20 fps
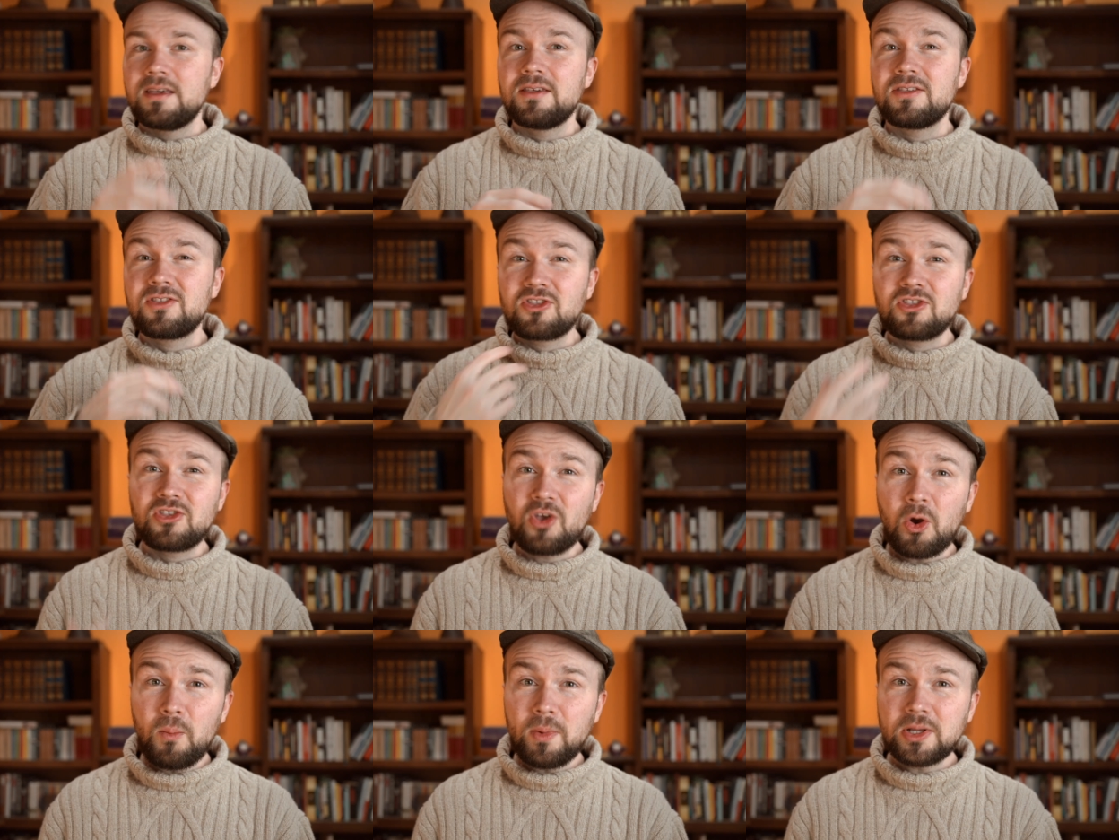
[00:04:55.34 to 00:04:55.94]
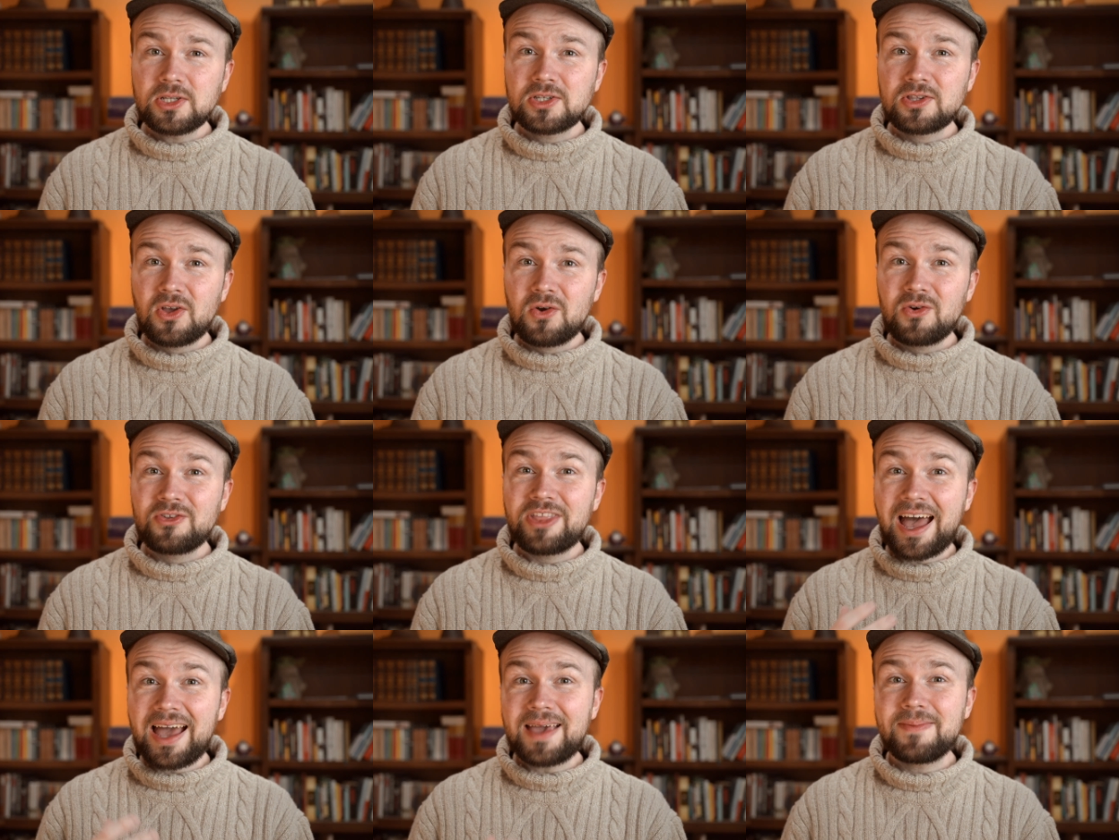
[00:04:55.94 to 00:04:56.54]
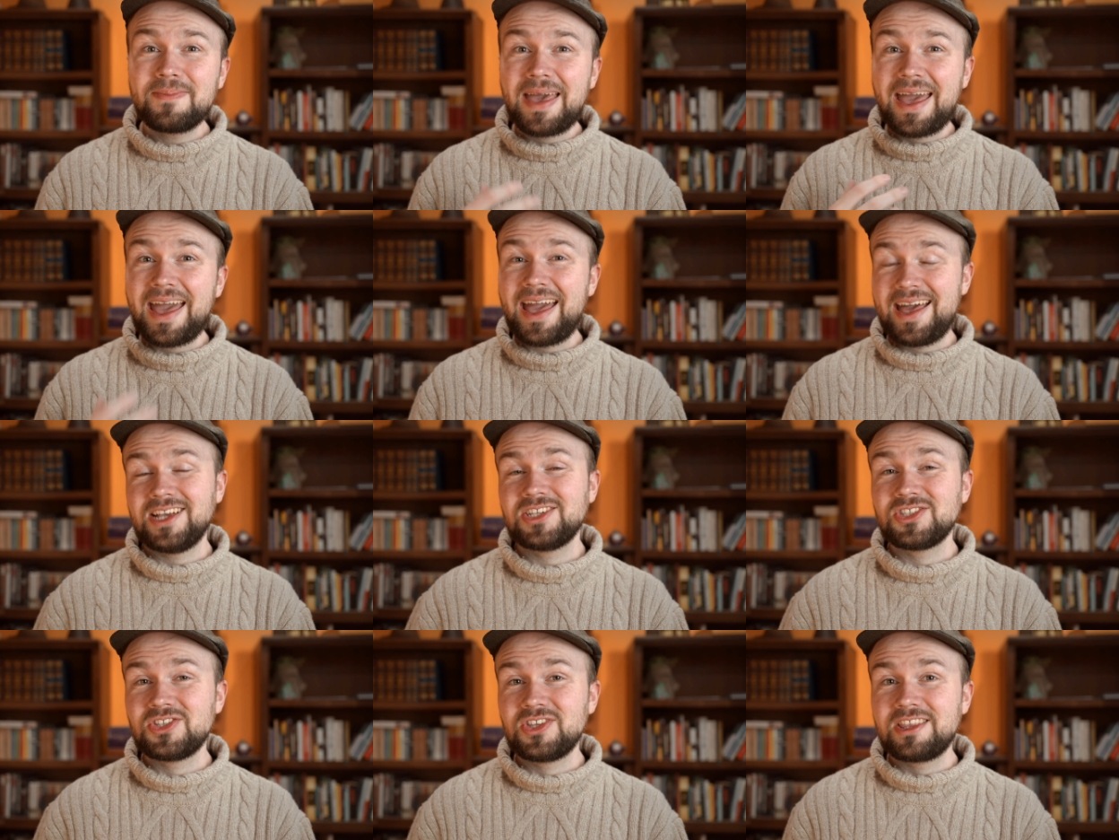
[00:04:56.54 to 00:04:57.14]
So much so that I'm
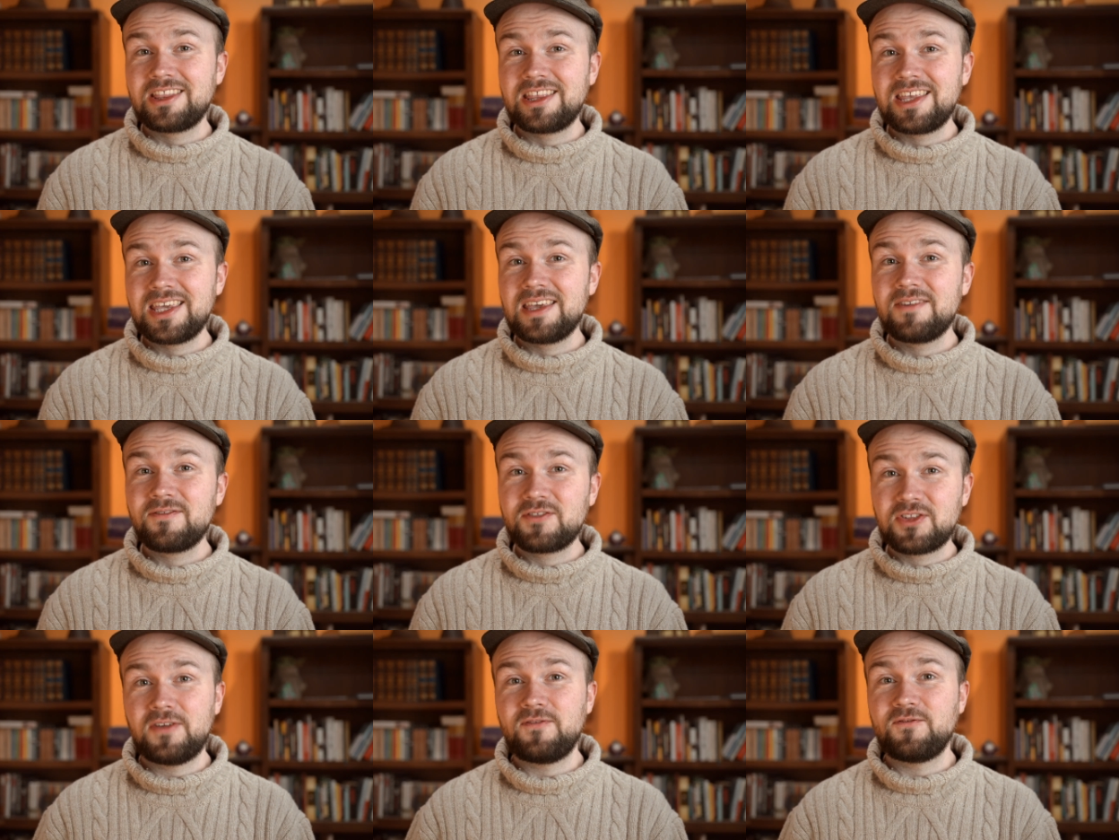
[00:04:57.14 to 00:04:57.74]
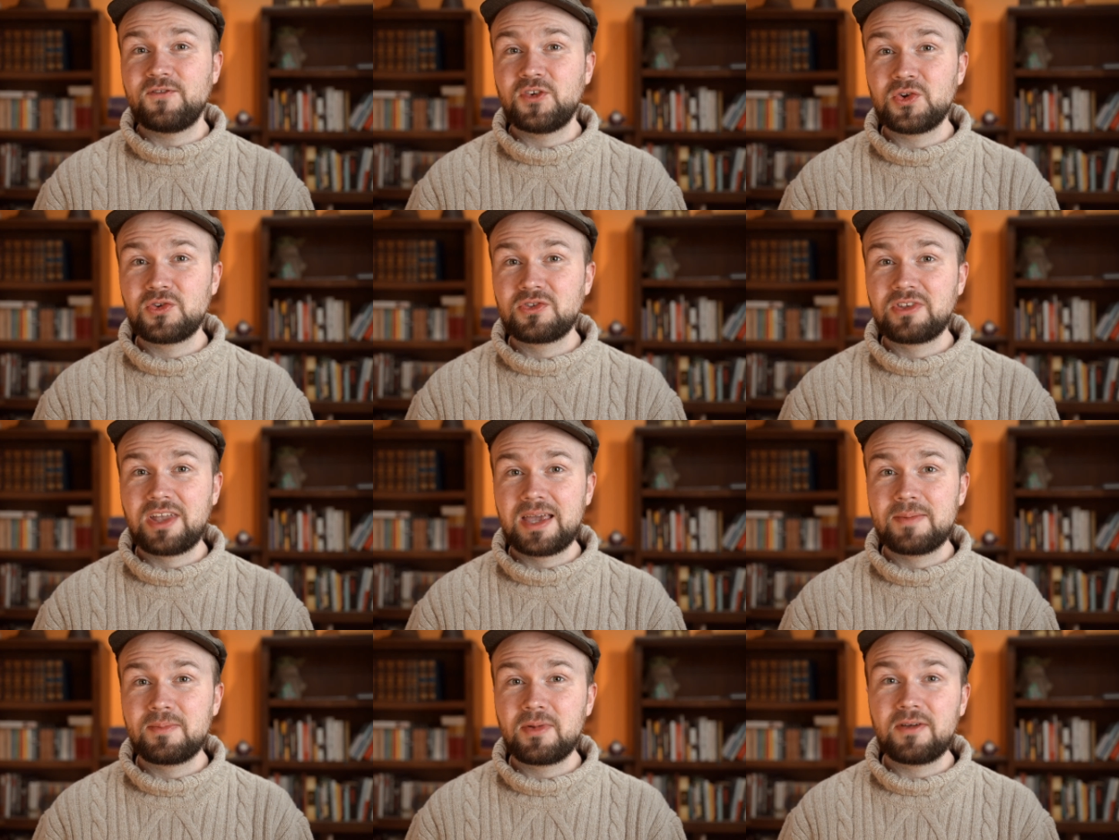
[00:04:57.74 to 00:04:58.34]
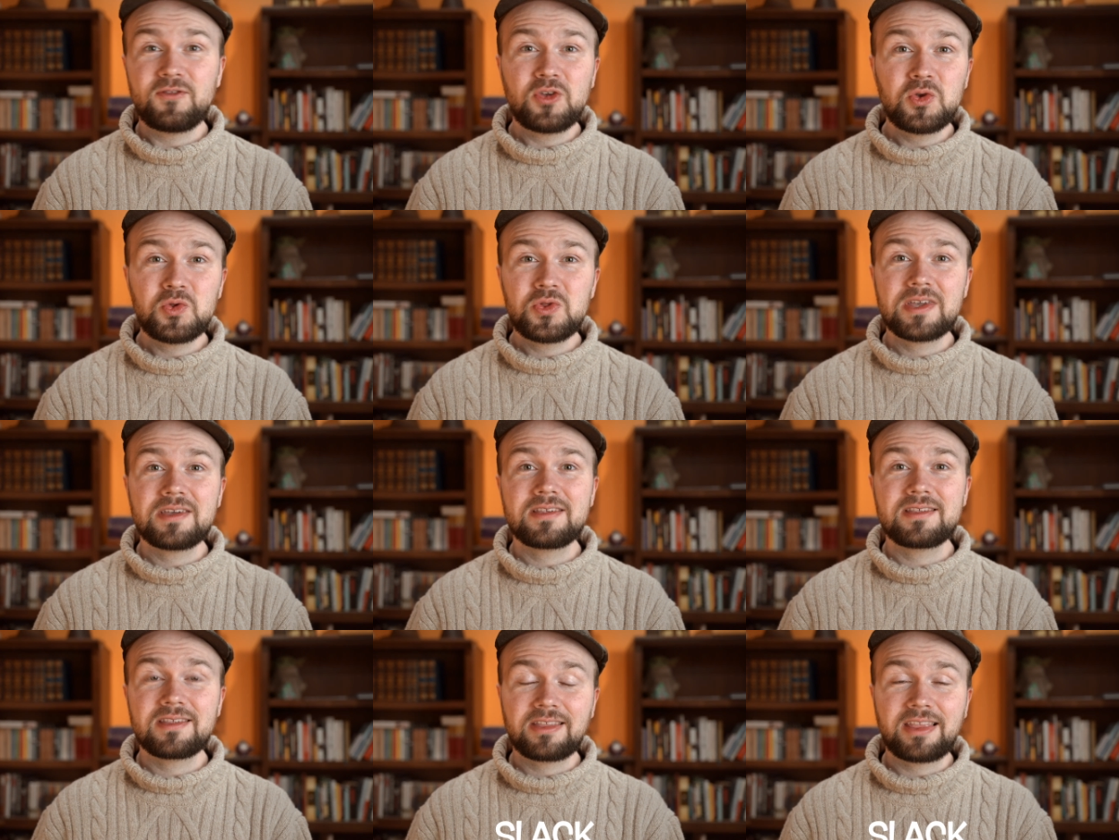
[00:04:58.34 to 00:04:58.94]
actually thinking for the first time of
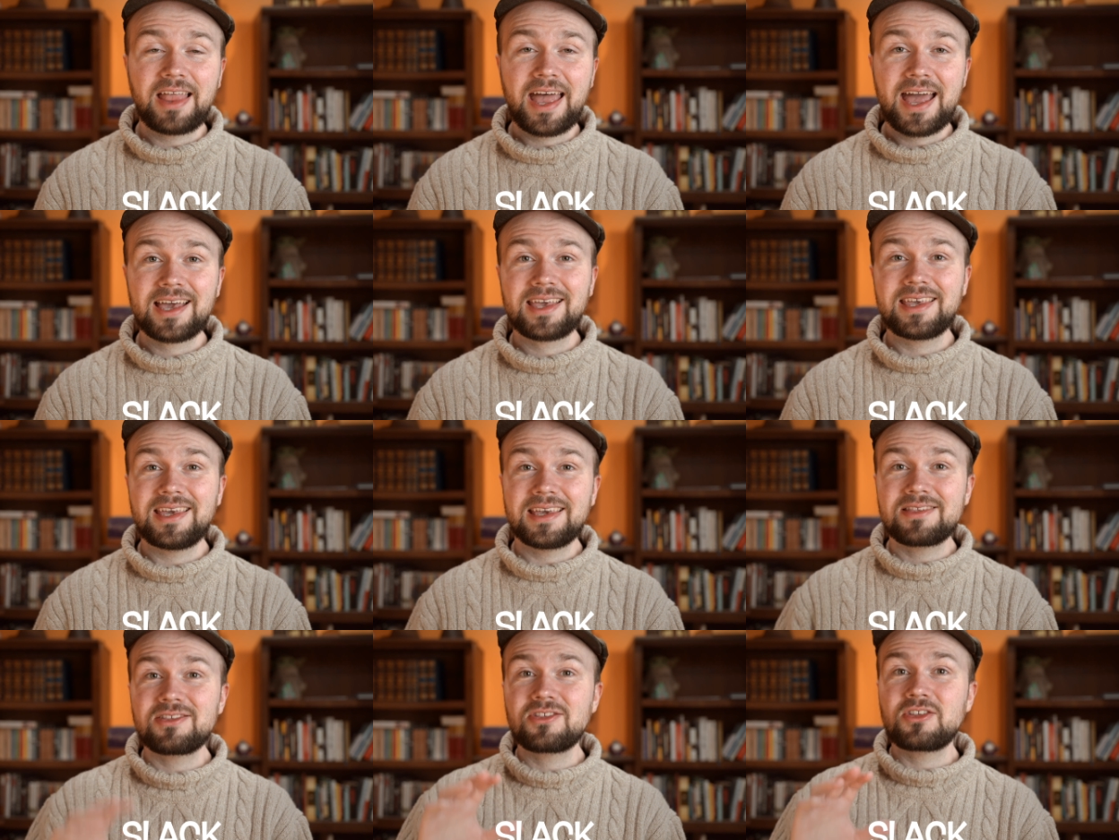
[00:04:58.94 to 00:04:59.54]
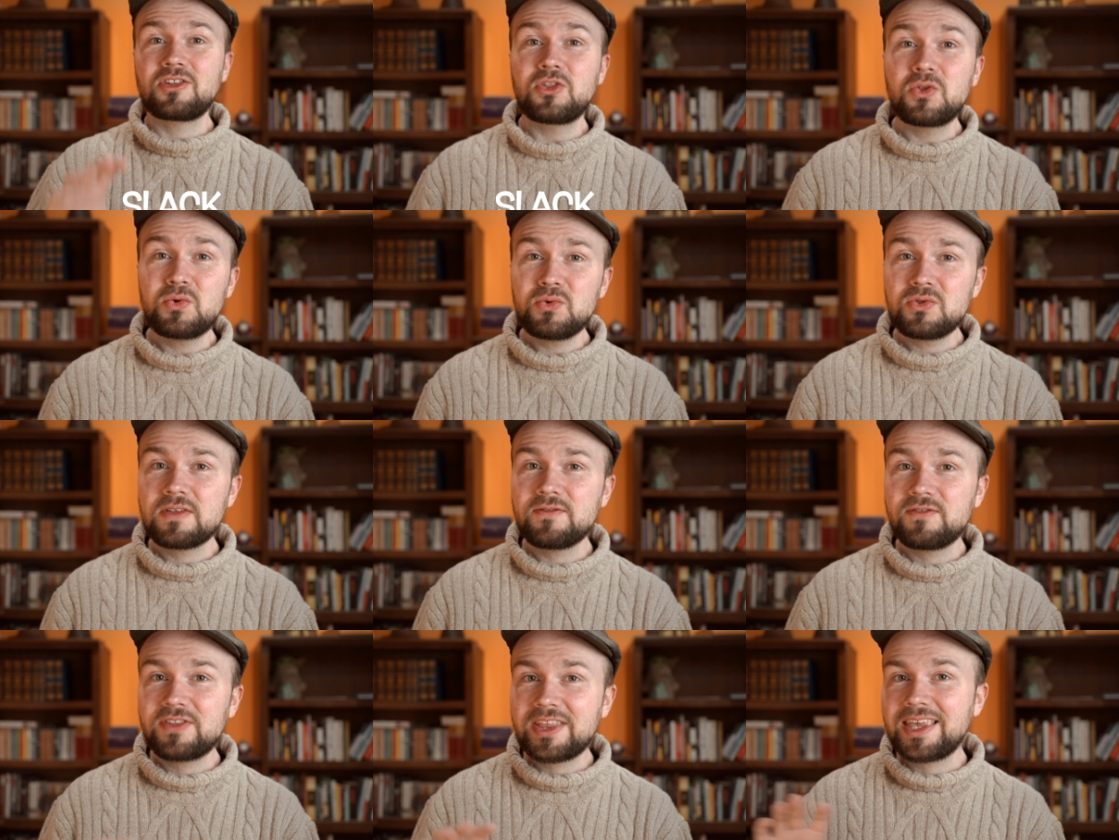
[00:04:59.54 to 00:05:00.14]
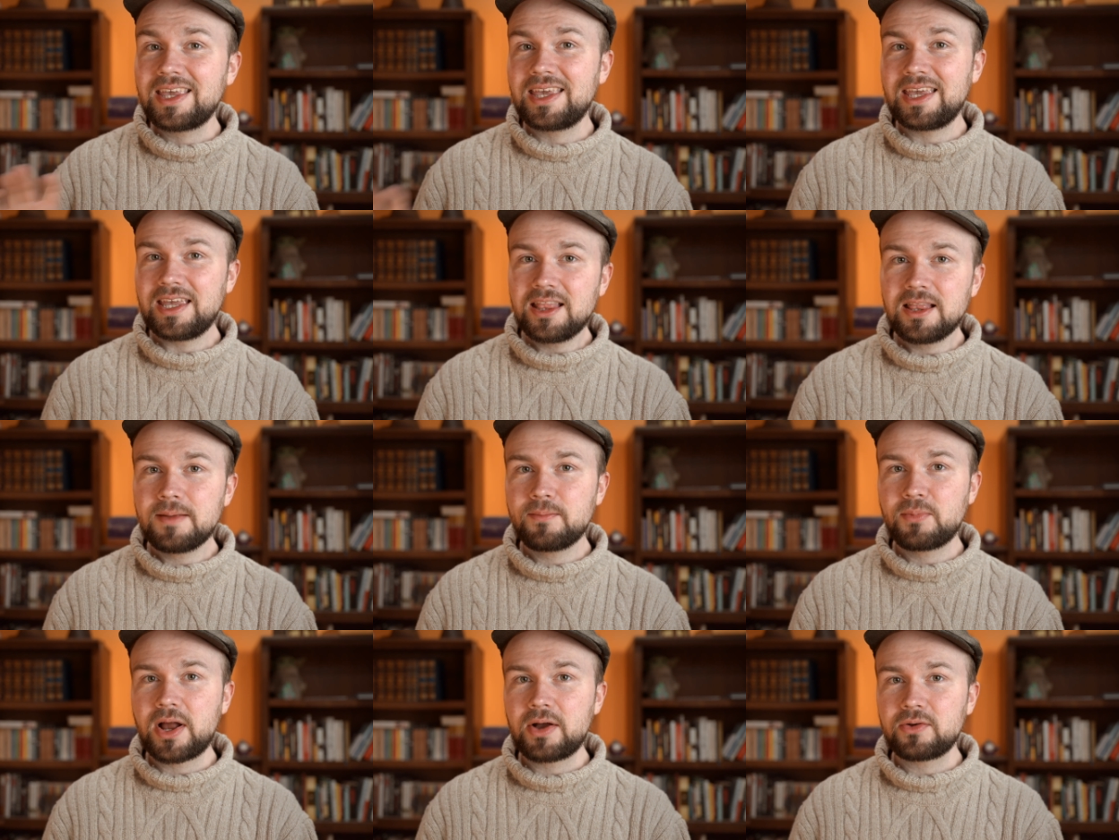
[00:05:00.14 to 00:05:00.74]
using Slack exclusively in
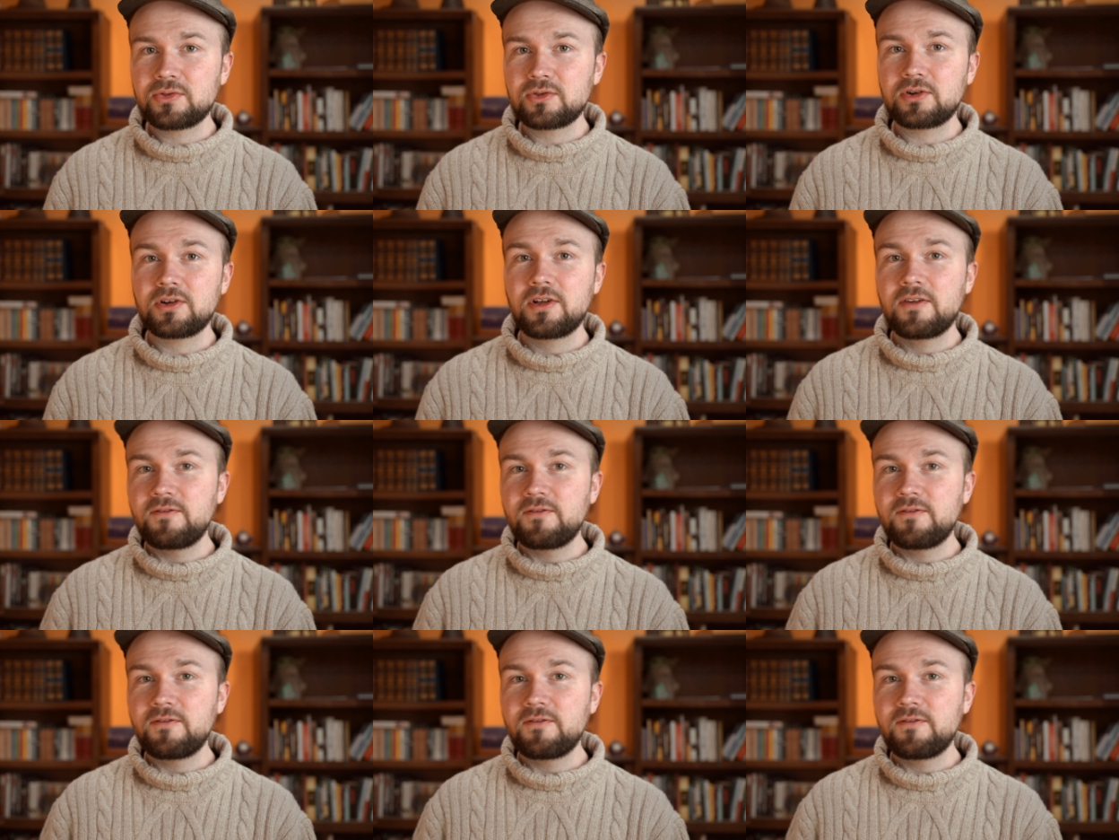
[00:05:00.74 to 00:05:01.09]
the browser